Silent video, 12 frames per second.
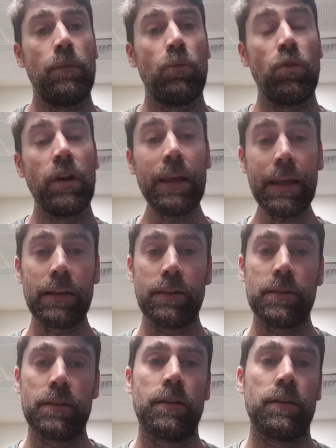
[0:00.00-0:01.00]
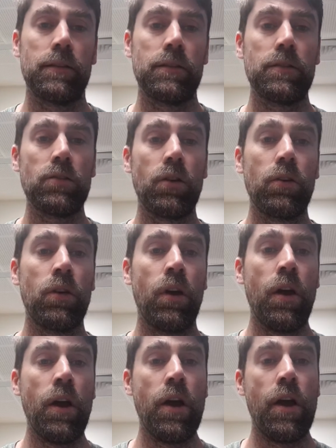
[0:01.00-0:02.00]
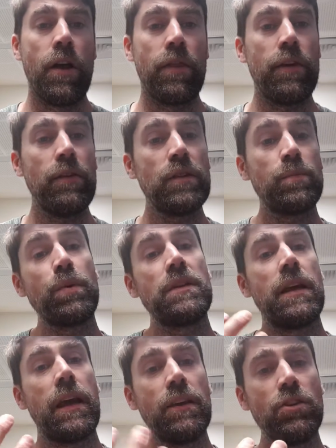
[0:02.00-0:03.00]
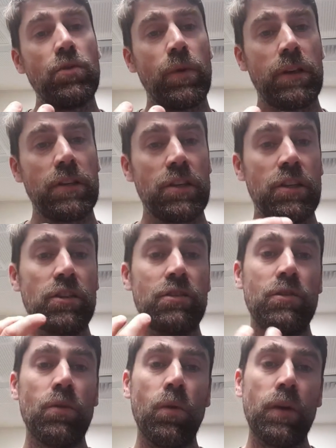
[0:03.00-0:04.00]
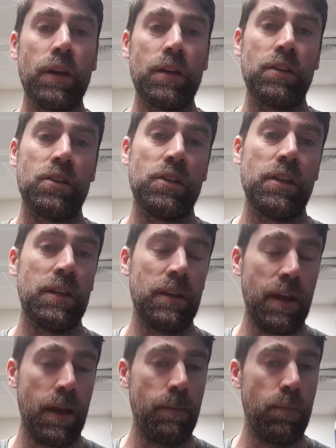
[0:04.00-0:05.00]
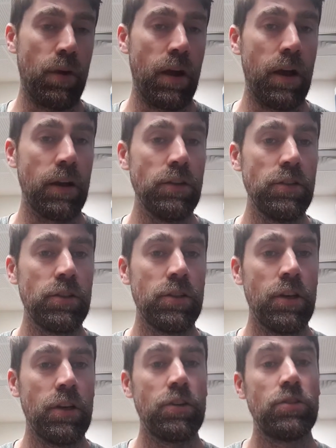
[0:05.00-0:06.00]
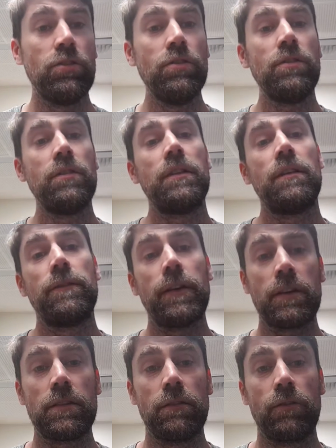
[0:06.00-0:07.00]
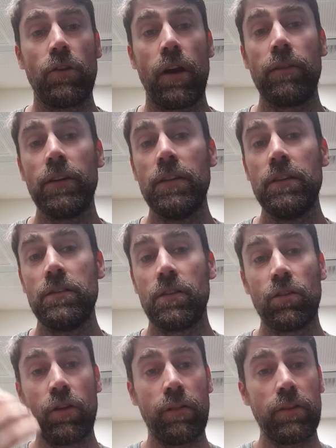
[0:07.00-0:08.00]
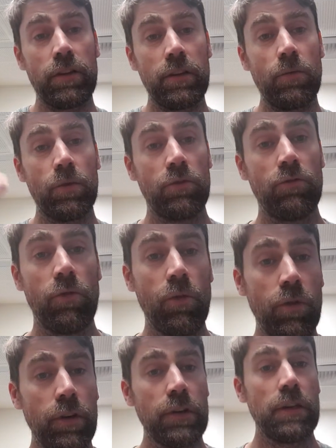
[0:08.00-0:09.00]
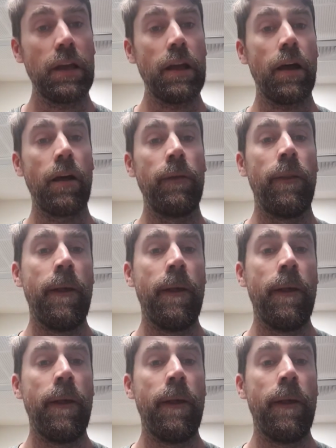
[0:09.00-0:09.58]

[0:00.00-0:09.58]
released. So there is potential energy, stored energy in that branch due to the effects of gravity. So gravity would draw it down.